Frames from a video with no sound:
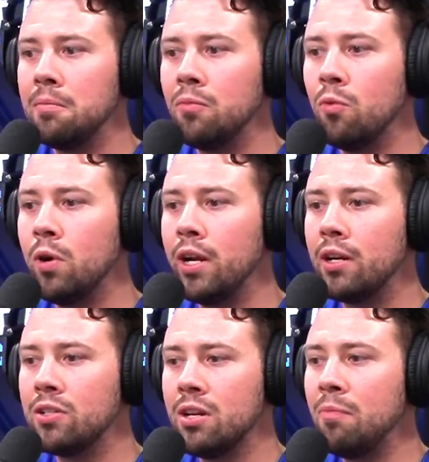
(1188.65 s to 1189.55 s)
where
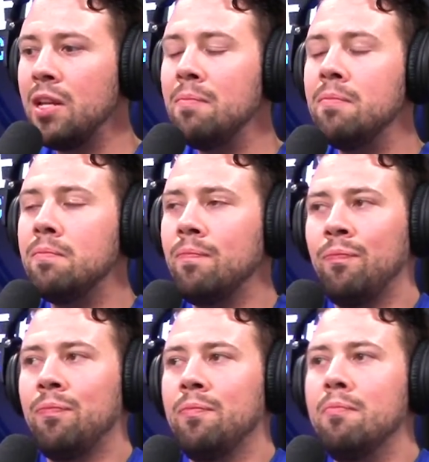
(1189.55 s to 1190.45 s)
something
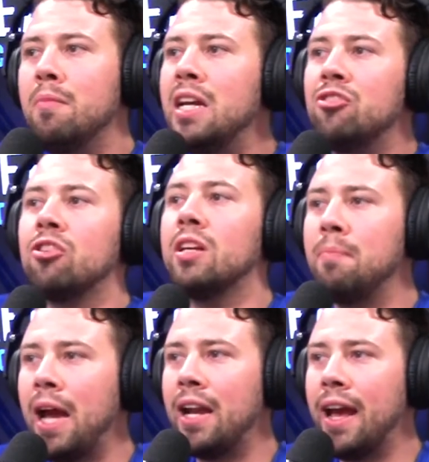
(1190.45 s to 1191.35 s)
majorly
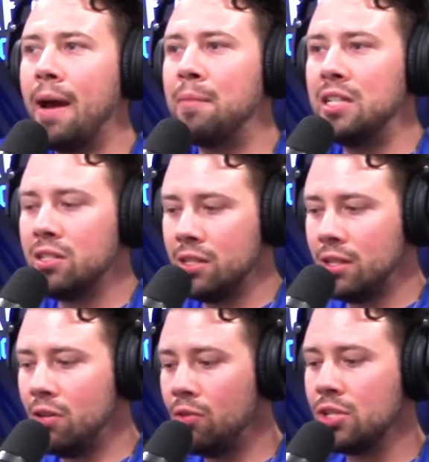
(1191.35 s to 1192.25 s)
bad happens and the
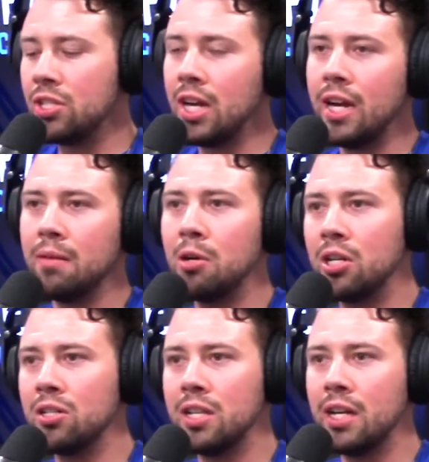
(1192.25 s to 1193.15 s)
whole society
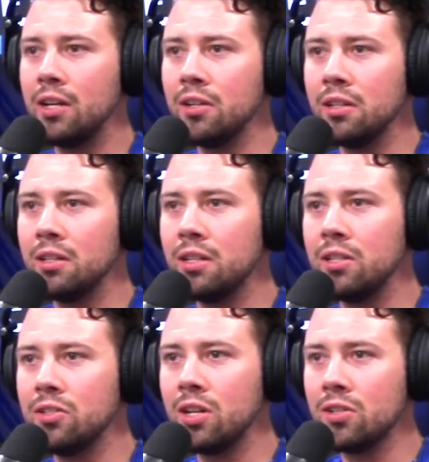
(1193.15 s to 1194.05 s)
burns down and it
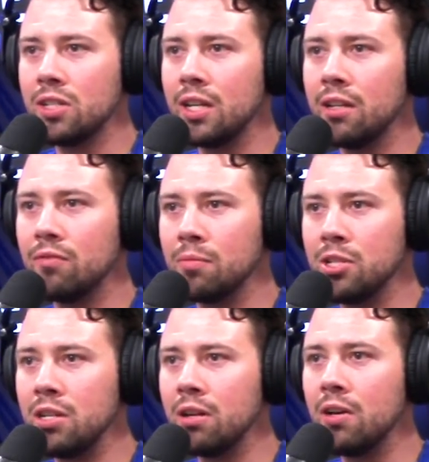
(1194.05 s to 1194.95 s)
starts again from
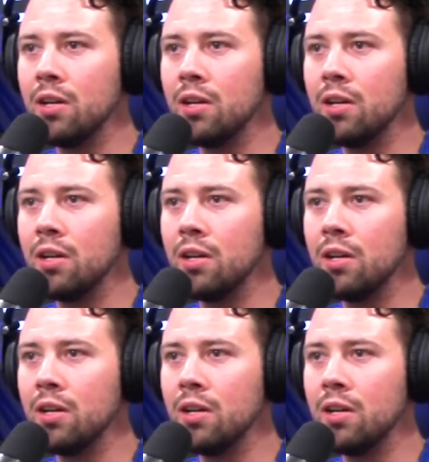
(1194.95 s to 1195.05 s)
zero,